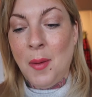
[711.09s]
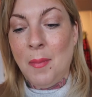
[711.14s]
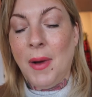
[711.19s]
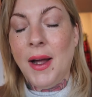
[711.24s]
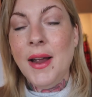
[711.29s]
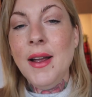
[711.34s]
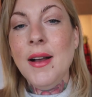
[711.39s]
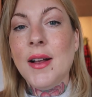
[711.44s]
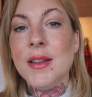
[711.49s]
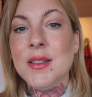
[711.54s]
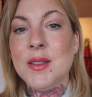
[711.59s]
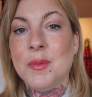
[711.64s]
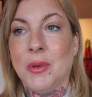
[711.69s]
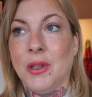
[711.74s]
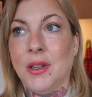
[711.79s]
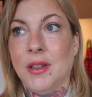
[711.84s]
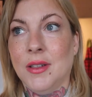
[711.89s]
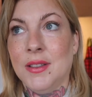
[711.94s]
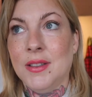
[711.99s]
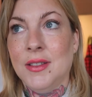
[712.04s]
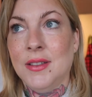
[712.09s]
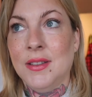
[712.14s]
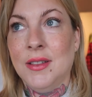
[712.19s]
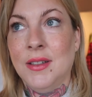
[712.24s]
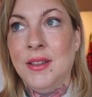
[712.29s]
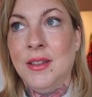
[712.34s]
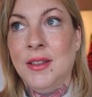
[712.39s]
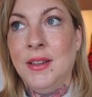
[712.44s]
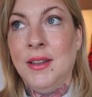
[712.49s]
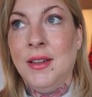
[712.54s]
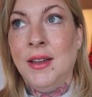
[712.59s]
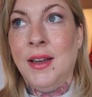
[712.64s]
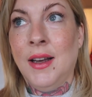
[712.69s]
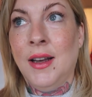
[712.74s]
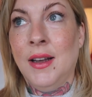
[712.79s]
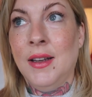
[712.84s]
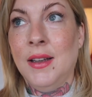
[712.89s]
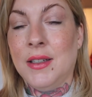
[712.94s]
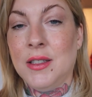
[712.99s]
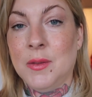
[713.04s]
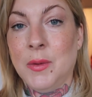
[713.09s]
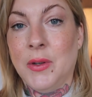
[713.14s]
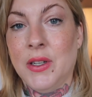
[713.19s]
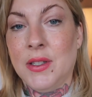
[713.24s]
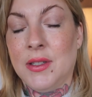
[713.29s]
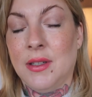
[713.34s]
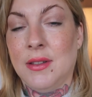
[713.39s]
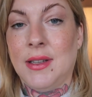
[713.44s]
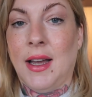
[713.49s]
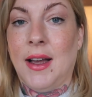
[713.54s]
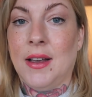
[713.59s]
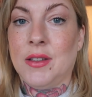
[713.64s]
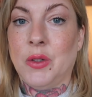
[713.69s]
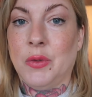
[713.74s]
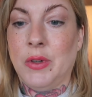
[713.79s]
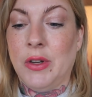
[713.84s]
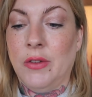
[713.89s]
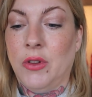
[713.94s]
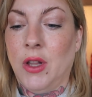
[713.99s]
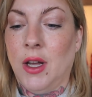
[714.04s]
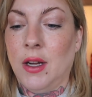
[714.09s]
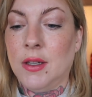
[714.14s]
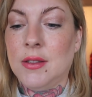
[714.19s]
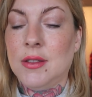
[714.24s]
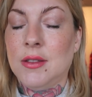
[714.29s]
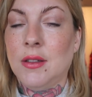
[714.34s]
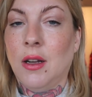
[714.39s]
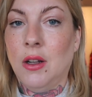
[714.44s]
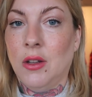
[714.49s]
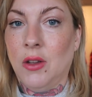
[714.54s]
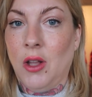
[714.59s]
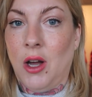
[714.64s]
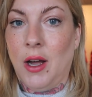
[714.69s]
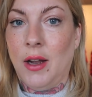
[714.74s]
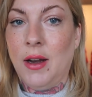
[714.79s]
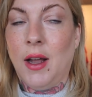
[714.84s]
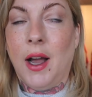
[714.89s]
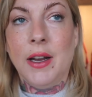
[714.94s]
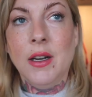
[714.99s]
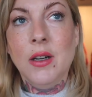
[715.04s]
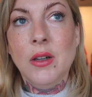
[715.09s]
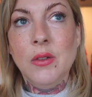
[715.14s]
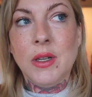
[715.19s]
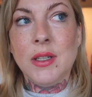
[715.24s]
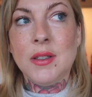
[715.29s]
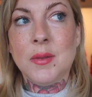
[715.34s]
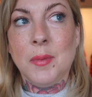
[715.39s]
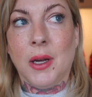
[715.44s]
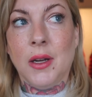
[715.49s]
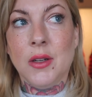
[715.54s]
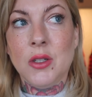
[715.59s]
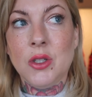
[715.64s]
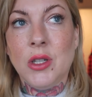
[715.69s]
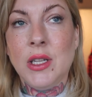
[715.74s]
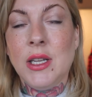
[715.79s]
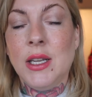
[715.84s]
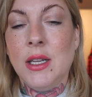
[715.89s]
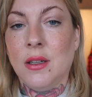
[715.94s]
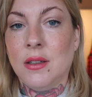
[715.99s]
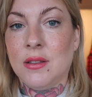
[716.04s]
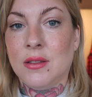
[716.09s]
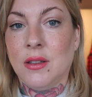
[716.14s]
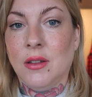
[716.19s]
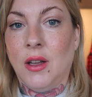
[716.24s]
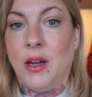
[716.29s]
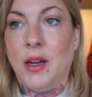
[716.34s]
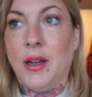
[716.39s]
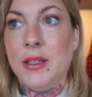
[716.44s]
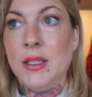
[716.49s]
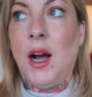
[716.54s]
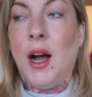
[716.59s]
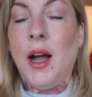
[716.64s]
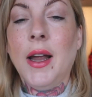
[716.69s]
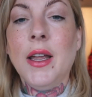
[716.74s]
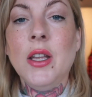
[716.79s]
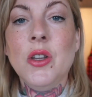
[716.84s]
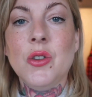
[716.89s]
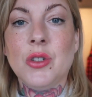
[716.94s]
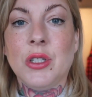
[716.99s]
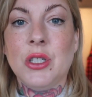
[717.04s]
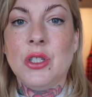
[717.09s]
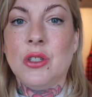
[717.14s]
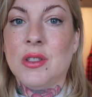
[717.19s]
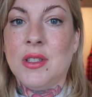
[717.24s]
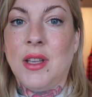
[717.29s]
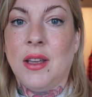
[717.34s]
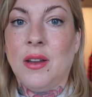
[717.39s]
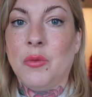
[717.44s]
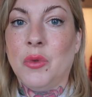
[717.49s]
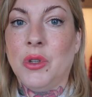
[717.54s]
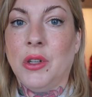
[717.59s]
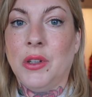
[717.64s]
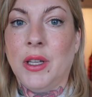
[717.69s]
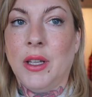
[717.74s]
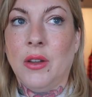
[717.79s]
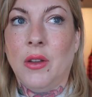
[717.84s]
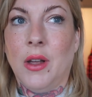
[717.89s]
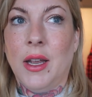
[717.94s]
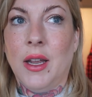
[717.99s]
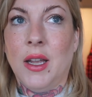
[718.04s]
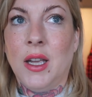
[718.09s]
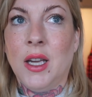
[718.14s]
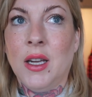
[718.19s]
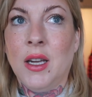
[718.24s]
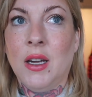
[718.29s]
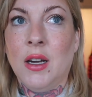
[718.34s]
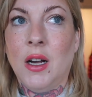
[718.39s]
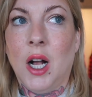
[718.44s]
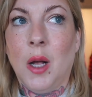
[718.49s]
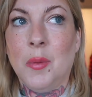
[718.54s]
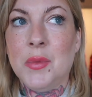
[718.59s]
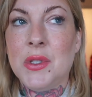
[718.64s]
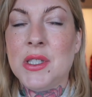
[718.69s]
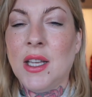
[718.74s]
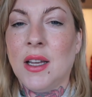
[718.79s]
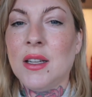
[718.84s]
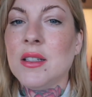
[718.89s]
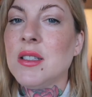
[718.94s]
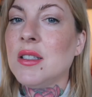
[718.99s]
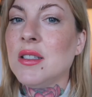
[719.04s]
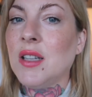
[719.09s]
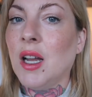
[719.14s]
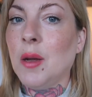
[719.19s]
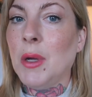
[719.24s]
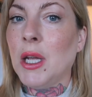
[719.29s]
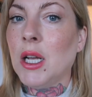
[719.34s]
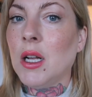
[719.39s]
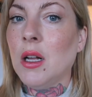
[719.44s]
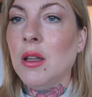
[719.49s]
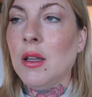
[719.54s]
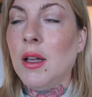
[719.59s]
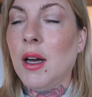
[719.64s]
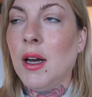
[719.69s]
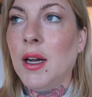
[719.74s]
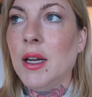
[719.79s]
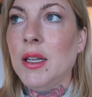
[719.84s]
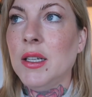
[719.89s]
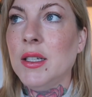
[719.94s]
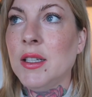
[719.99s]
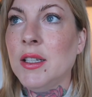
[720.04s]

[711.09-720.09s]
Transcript: My husband experiences acid reflux a lot. I don't as much, he does a lot. I usually just get really like upset stomach a lot